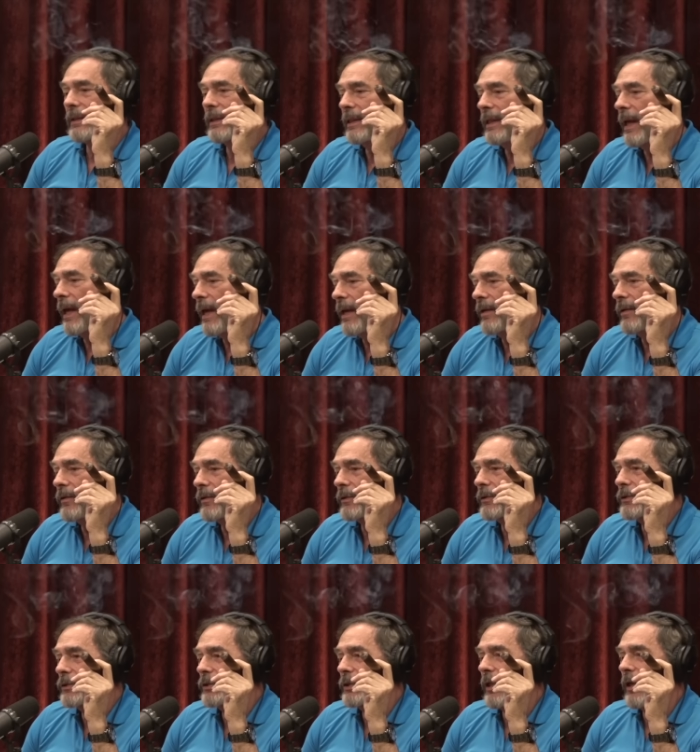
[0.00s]
the
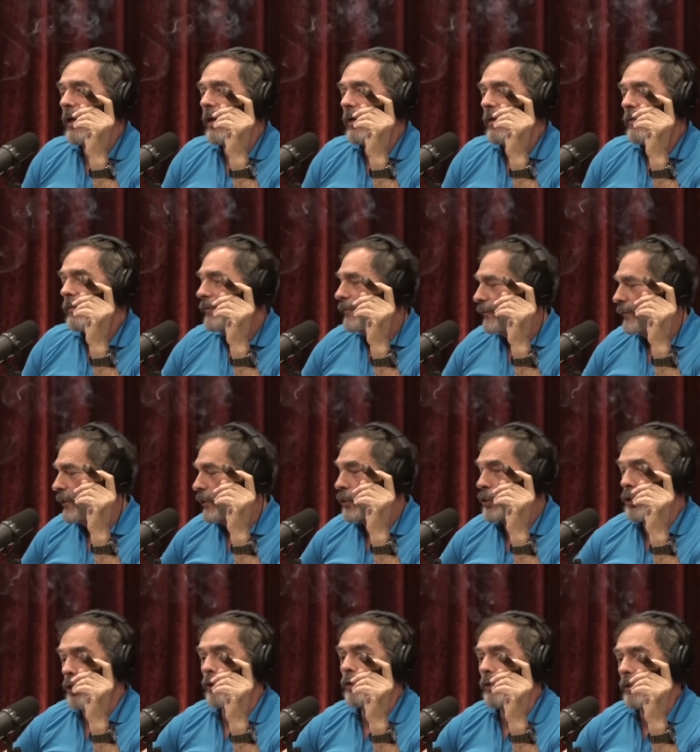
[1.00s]
editors of the
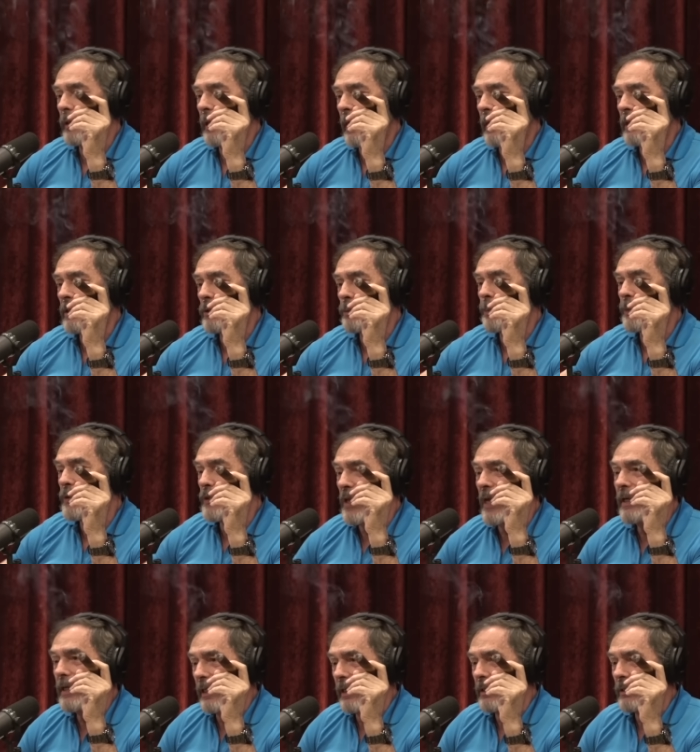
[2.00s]
journal that he's
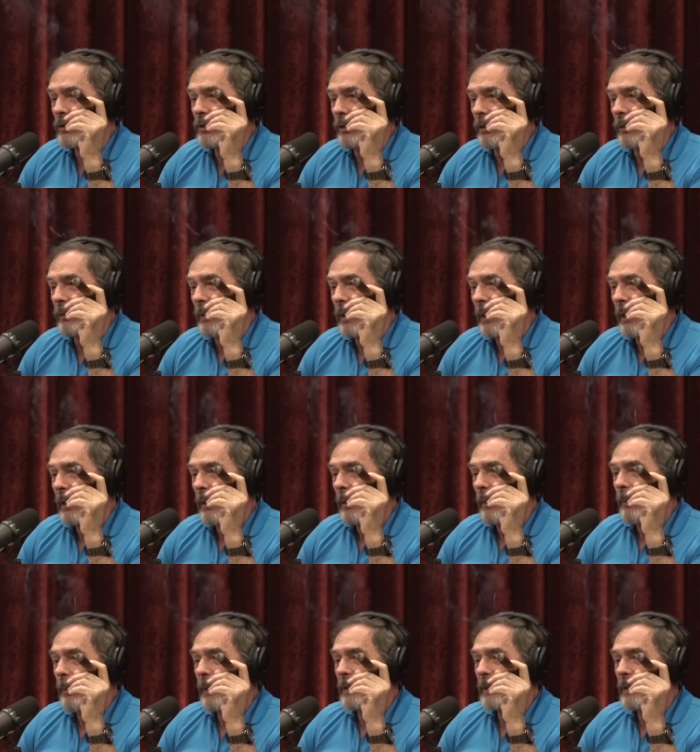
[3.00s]
presenting it to. Right, but, but